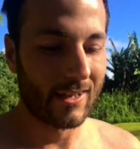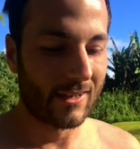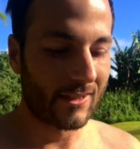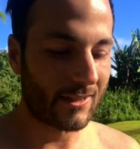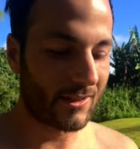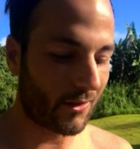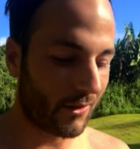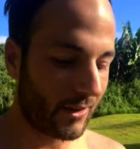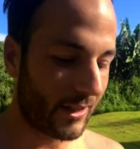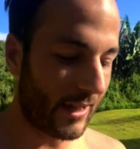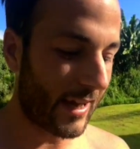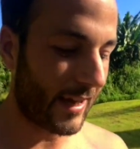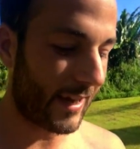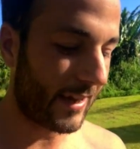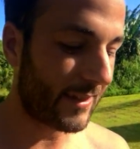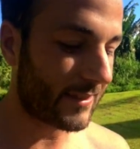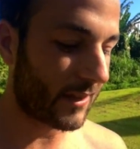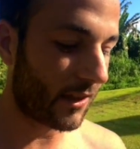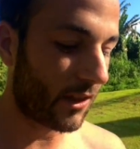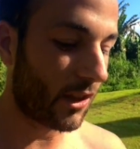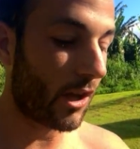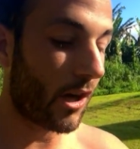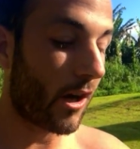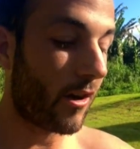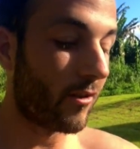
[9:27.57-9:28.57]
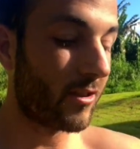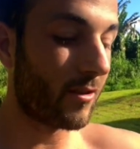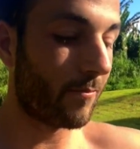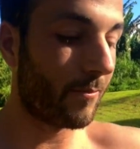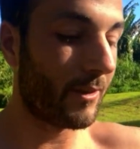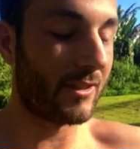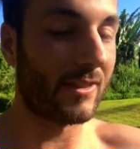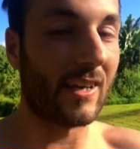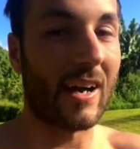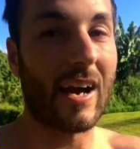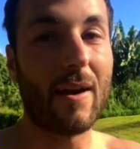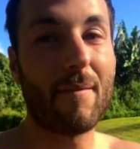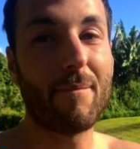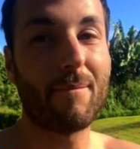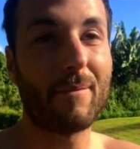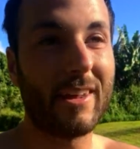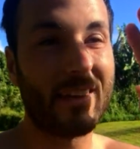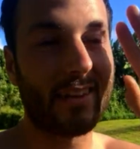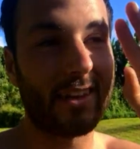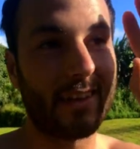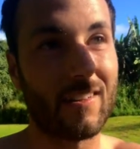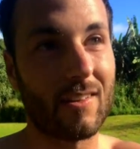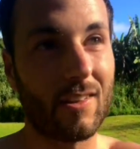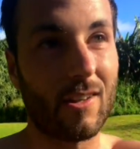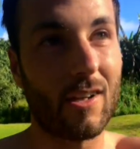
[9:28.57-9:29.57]
So yeah, it's a long-term business. I'm
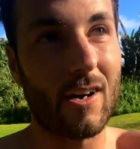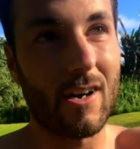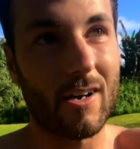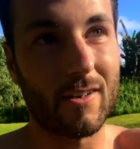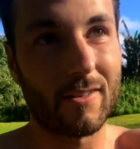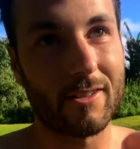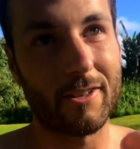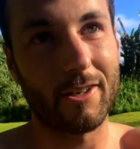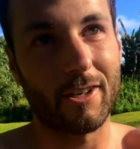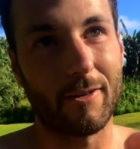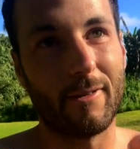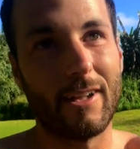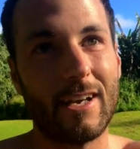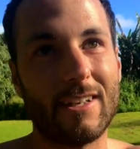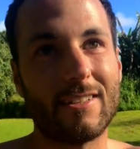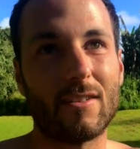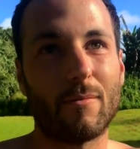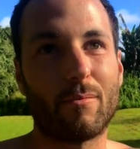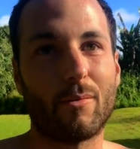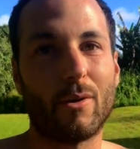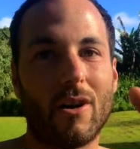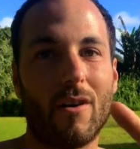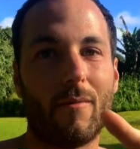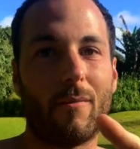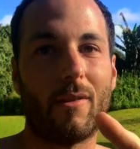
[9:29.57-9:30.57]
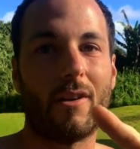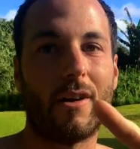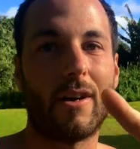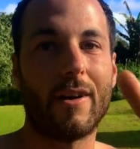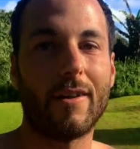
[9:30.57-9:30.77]
thinking long-term, and that's the problem.